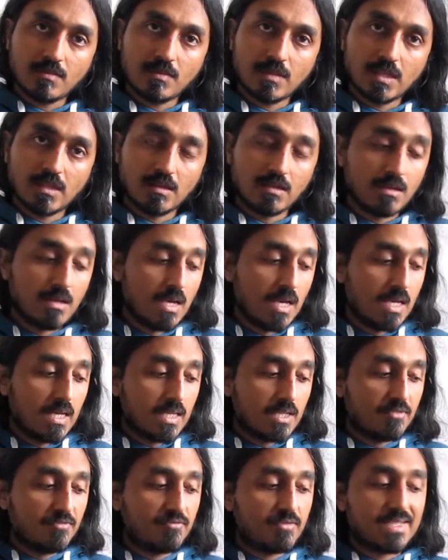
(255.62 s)
Yeah,
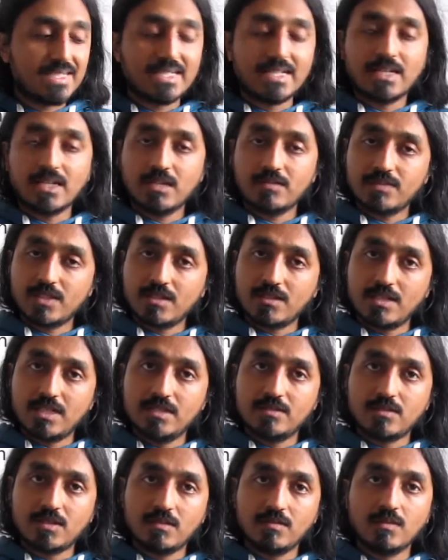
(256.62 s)
if we didn't have the
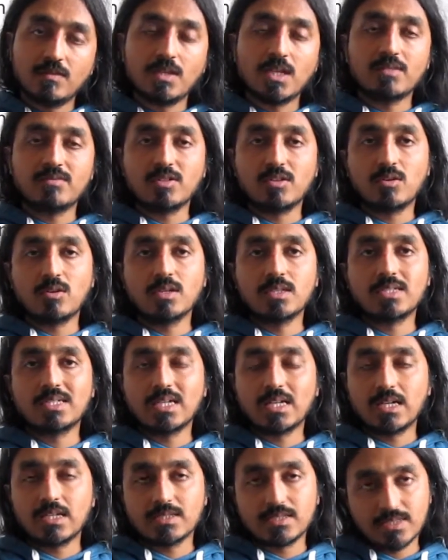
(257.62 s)
Re3, we will have to call it
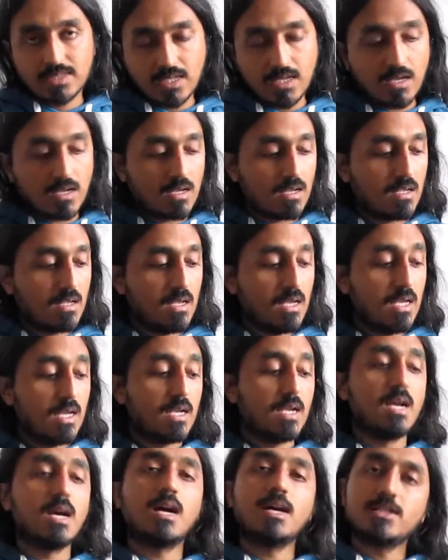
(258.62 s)
a Sa,
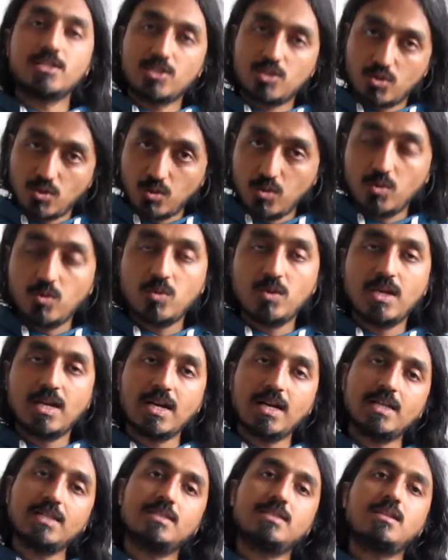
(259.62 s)
Ga2,
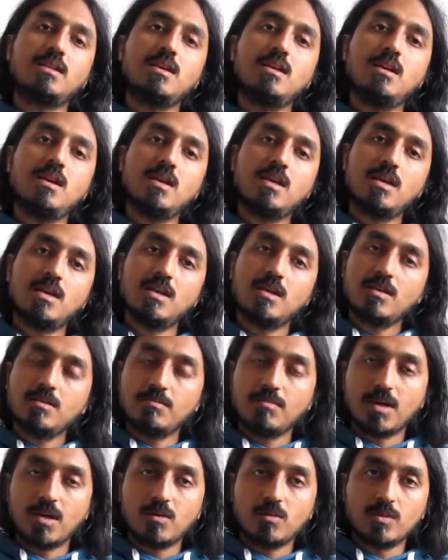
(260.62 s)
Ga3,
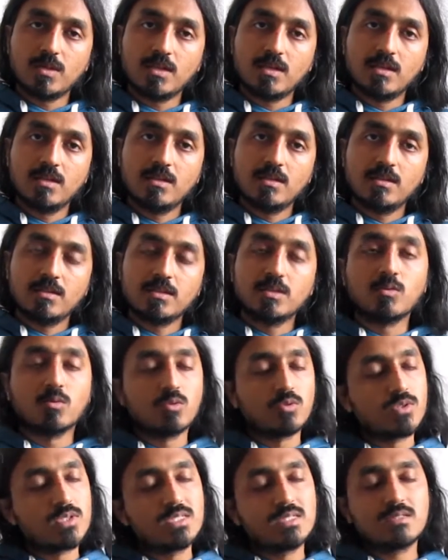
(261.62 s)
Ma1. The
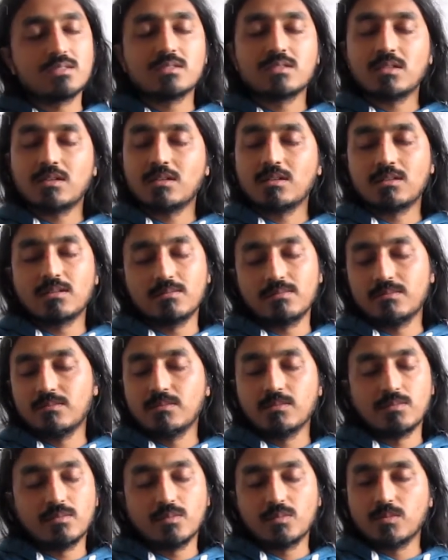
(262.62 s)
origins are
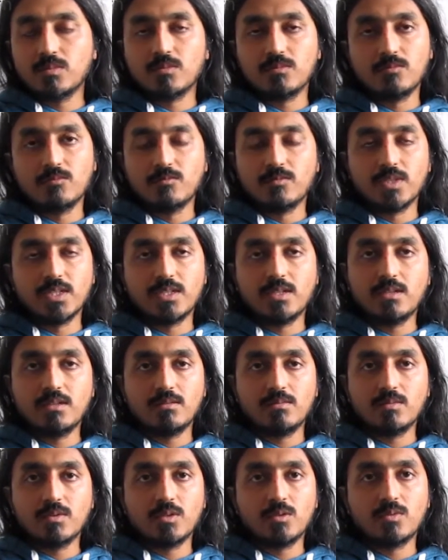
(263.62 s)

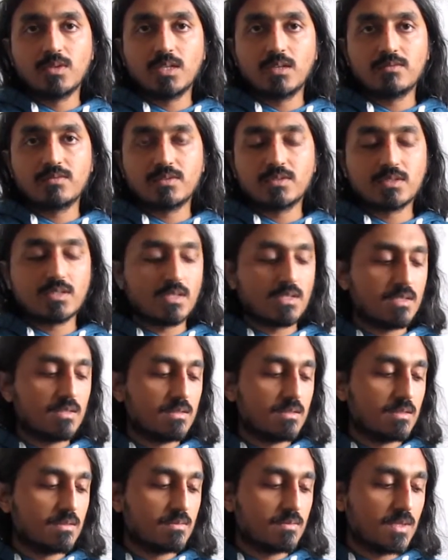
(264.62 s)
very, you will have to study
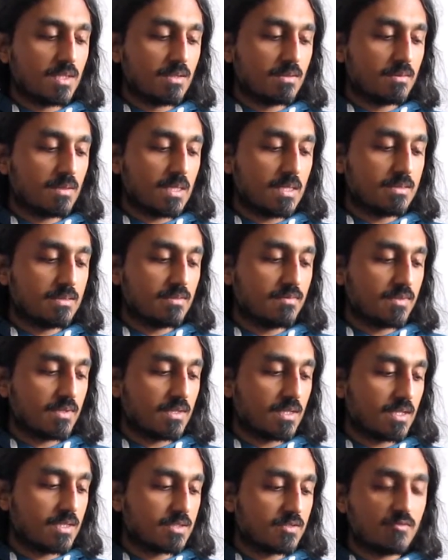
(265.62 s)
there are
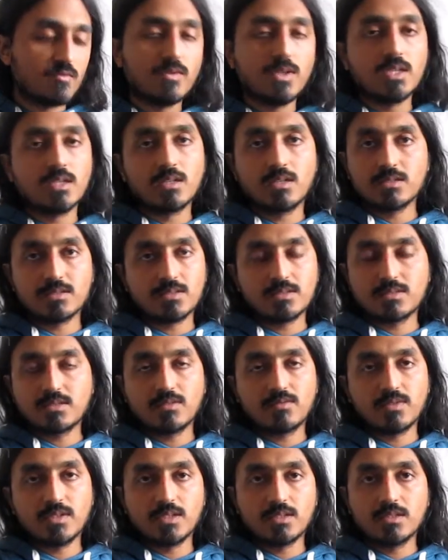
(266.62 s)
different kinds of Viennas and
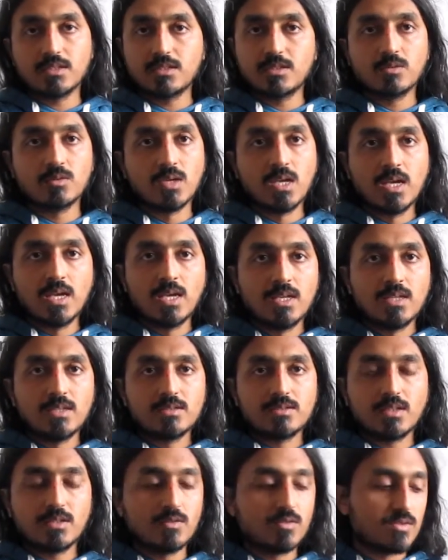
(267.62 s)
stuff like that. You
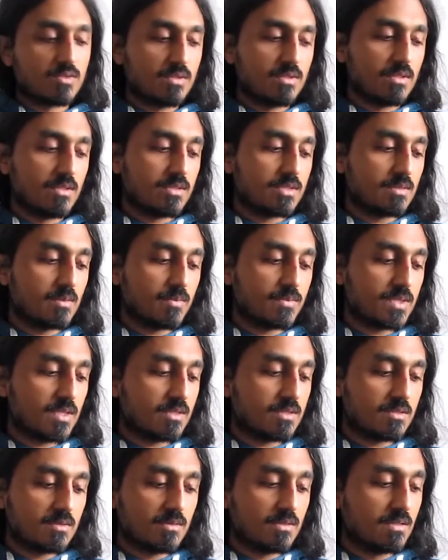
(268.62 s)
Chatushruti Rishabam,
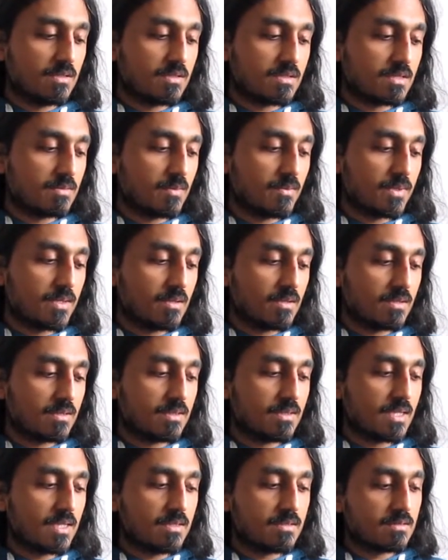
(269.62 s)
Shatshruti Rishabam and all
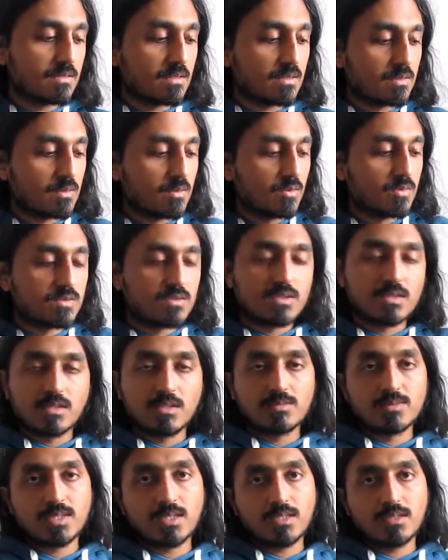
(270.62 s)
that is those
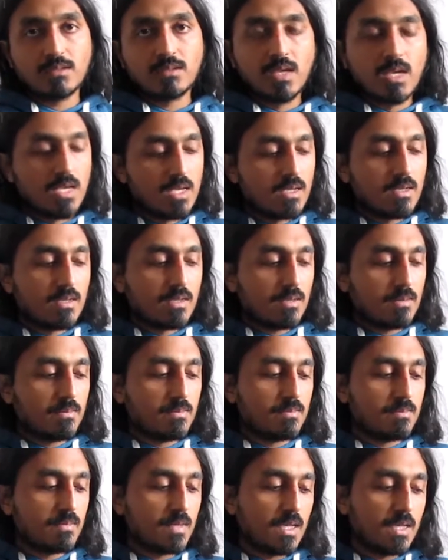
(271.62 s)
terms I'm
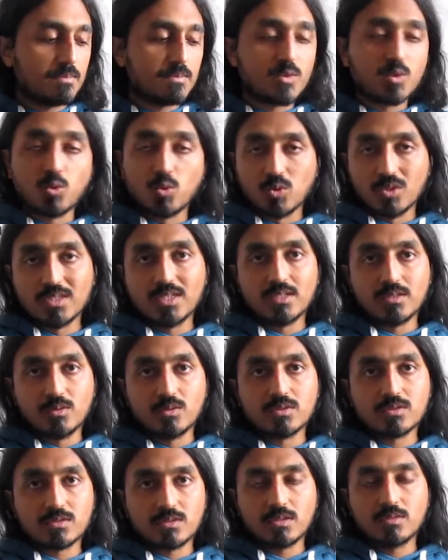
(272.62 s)
told that
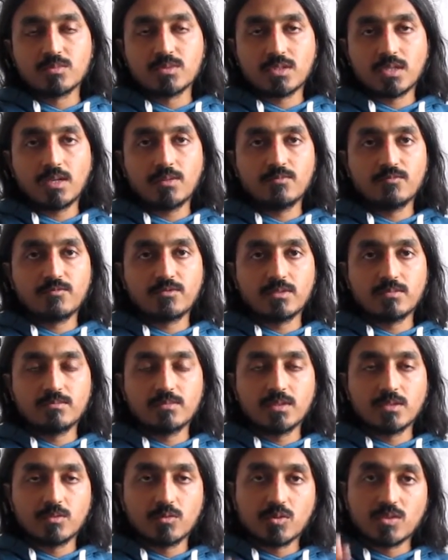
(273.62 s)
those terms come
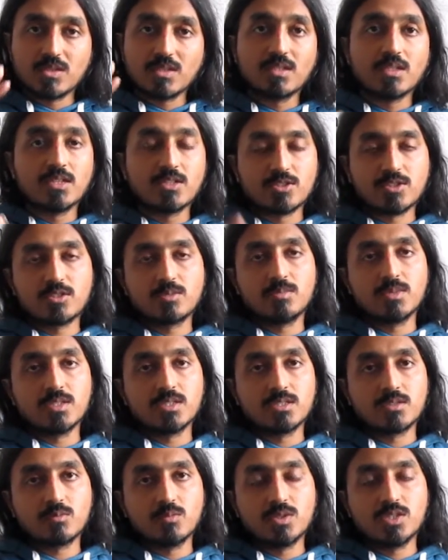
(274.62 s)
from the original
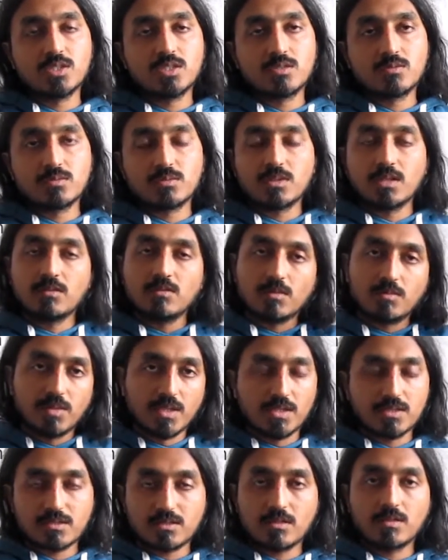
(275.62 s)
instruments which they were
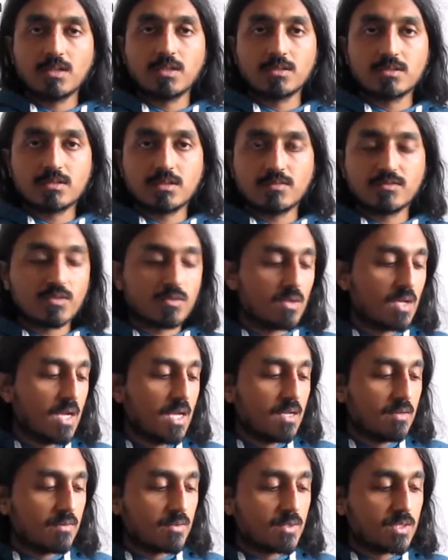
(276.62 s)
based on and stuff. So
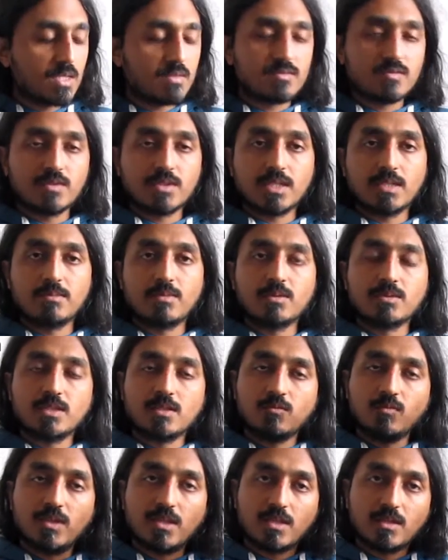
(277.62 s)
you don't have to worry about
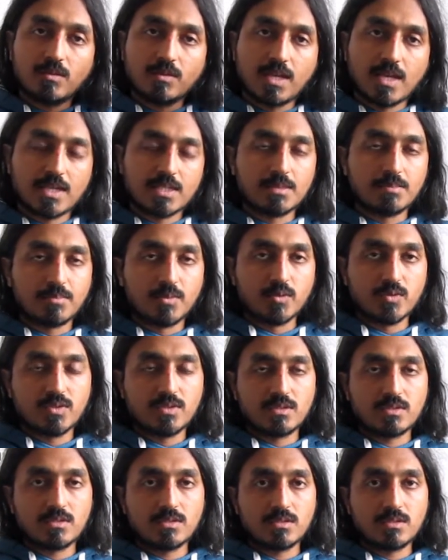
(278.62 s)
that. We are looking at the
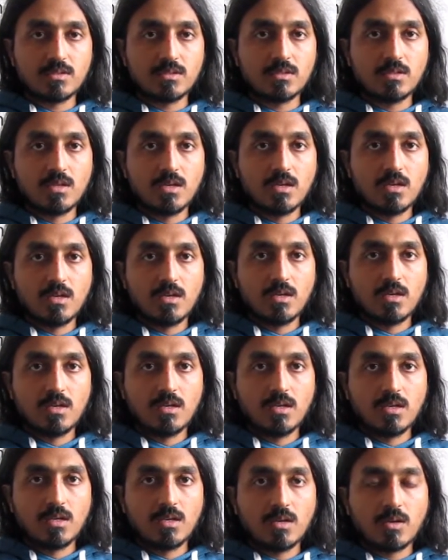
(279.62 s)
position
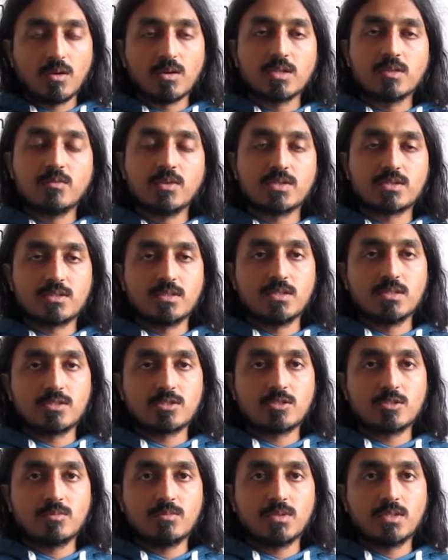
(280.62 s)
on a Western
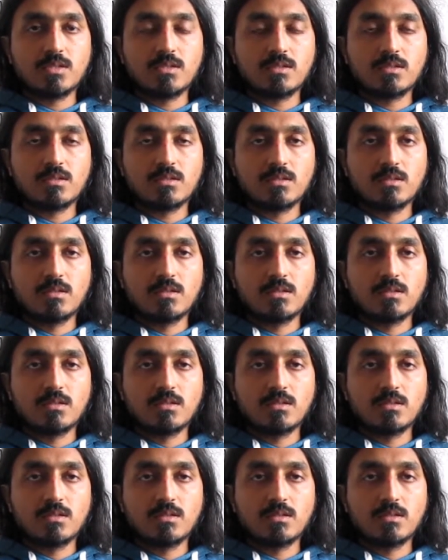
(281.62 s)
instrument,